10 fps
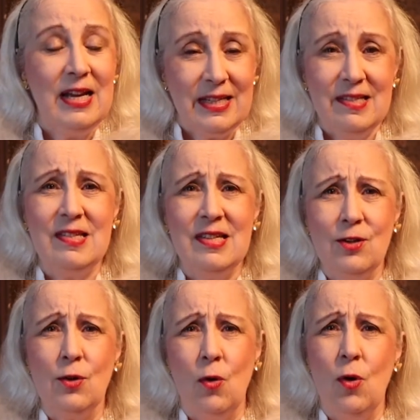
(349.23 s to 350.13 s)

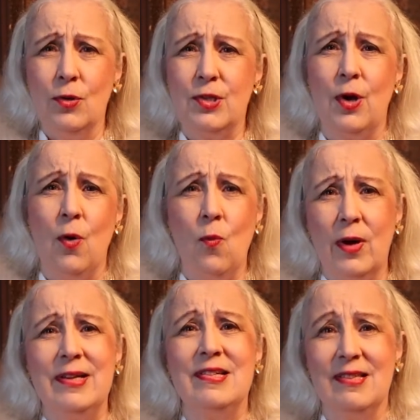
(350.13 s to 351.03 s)
consider also
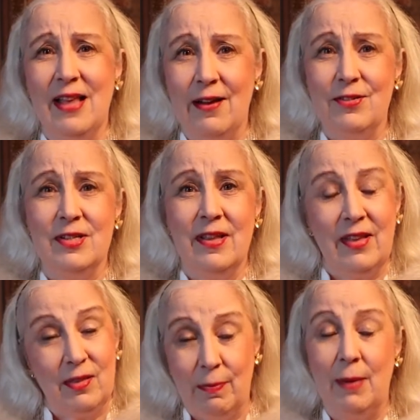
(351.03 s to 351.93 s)
what is left
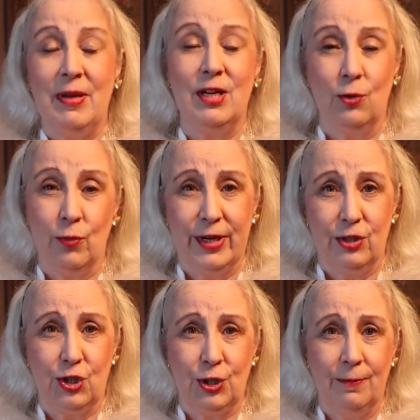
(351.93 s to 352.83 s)
that the puppy can
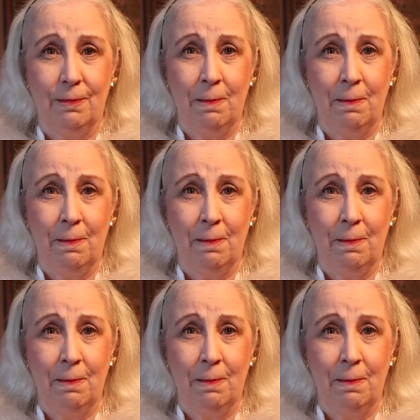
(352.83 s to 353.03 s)
reach.